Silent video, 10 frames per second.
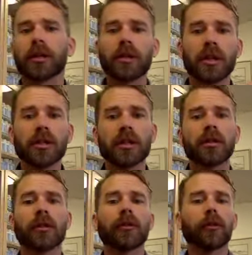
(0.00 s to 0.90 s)
congestion,
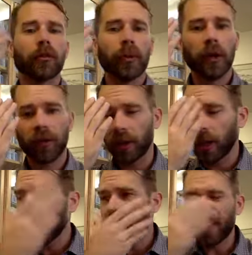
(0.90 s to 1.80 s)
they're also experiencing,
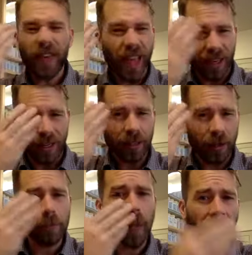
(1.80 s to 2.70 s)
they have a headache, they
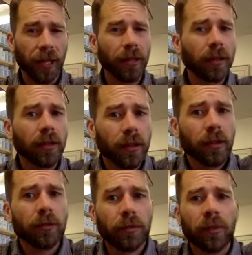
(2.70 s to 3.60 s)
have pain, from
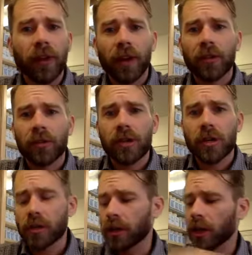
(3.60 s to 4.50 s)
the sinus
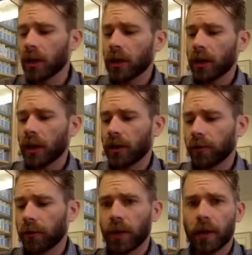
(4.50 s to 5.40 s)
congestion. And
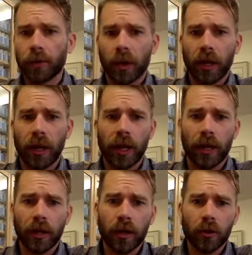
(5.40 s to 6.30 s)
so then we're going to
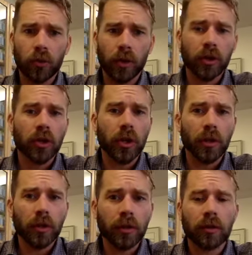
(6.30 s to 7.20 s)
add Tuan
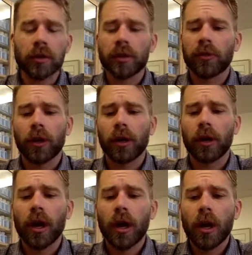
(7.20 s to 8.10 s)
Xiong, which is
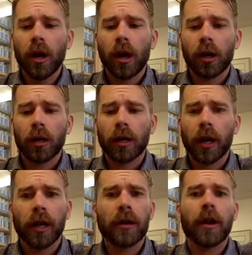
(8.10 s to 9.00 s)
our
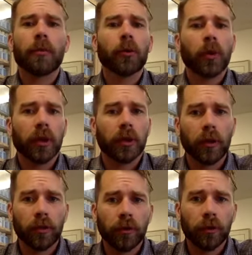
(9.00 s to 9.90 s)
kind of number 1
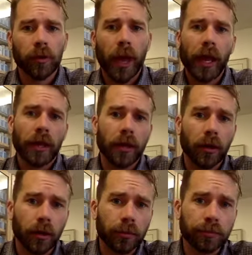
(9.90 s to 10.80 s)
go-to headache
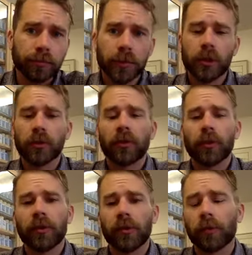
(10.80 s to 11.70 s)
herb. So when
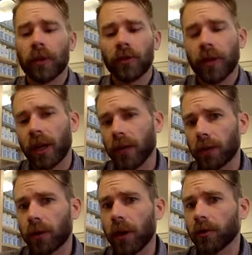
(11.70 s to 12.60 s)
somebody's experiencing a headache,
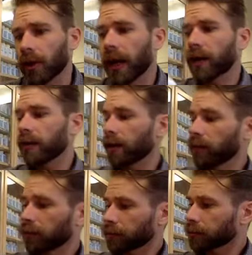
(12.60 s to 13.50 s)
you'll often add this.